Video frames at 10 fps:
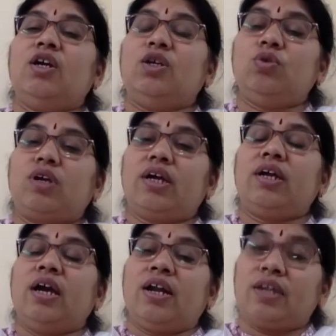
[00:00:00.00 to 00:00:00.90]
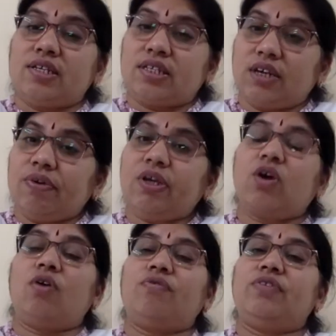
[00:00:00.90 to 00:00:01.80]
you get
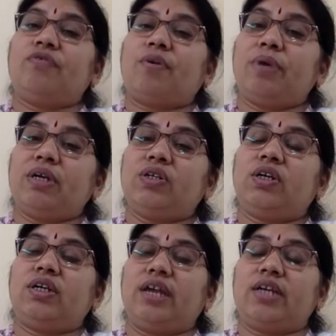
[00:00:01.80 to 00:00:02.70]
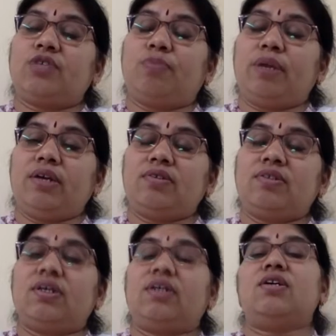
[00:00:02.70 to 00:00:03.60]
receiving of information takes place,
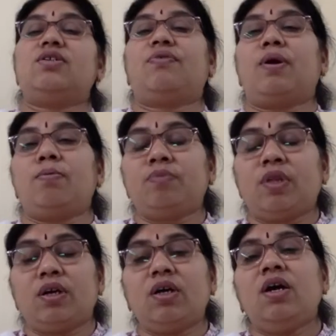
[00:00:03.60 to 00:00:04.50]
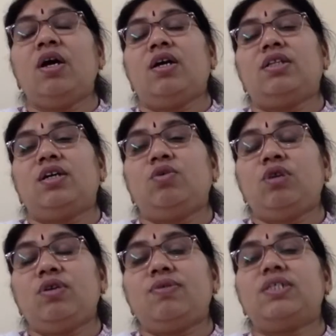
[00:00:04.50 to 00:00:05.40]
that is from the
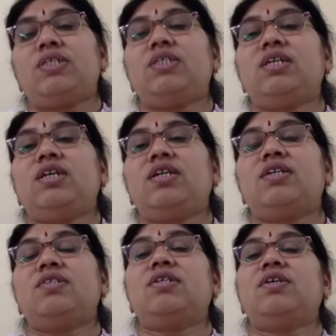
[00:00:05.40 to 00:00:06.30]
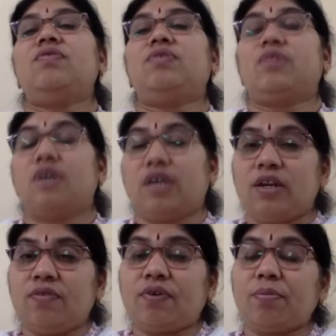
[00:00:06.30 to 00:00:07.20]
university receives the
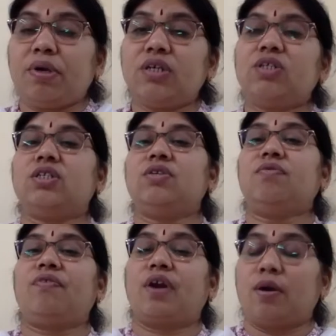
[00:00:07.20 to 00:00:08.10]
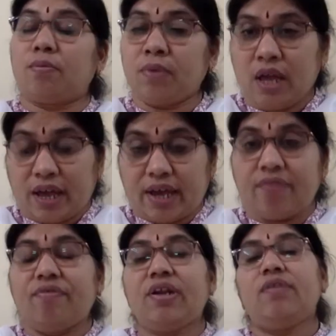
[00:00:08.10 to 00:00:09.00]
information from
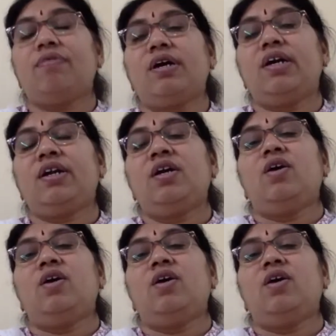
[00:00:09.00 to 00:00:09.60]
everywhere,